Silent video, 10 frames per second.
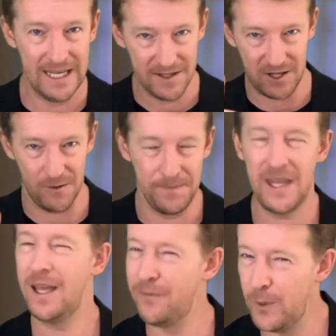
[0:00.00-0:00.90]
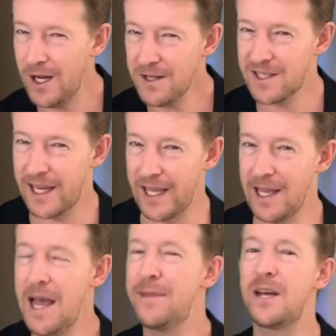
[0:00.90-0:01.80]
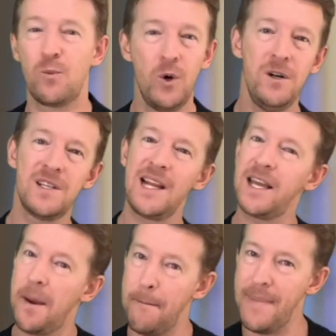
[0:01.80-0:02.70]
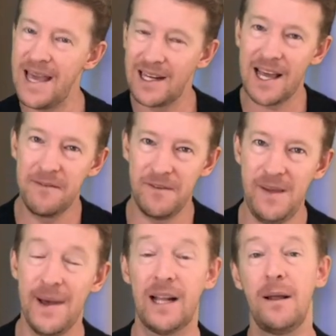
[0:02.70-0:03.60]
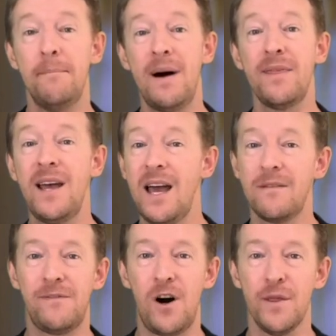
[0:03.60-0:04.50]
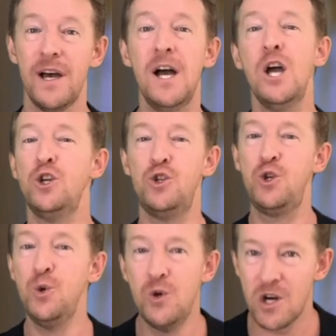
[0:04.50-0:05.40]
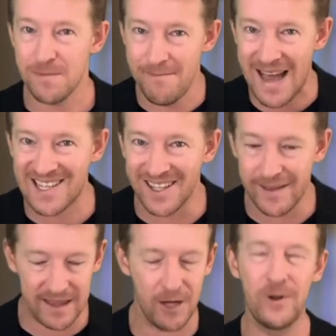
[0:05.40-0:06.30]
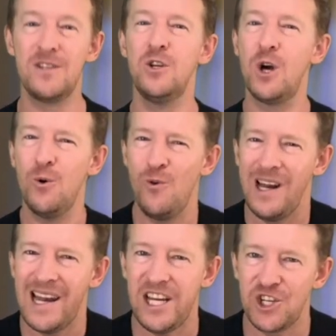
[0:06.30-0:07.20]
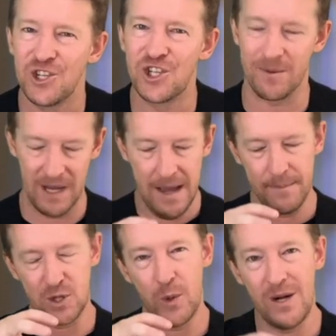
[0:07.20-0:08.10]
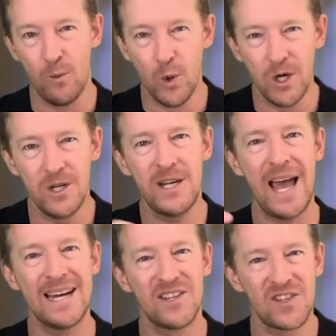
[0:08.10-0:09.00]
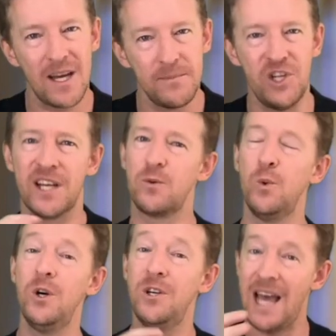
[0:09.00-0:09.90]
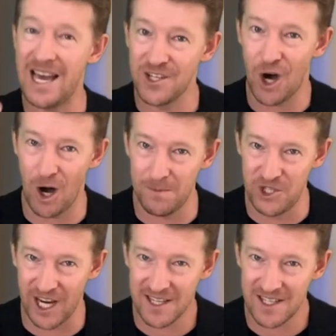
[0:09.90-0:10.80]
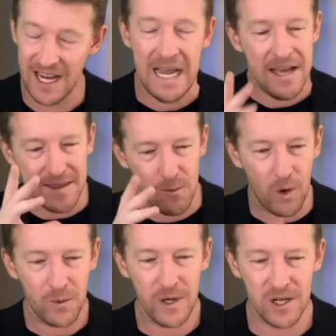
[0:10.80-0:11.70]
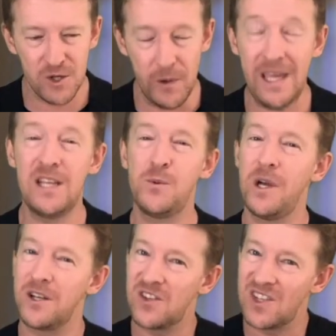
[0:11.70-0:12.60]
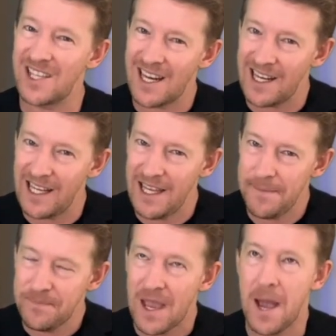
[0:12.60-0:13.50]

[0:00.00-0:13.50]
So, if we are saying that words like male and female, mother and father do not matter, that there is no relationship between word and subject, word and object, then what we are doing is we are subtly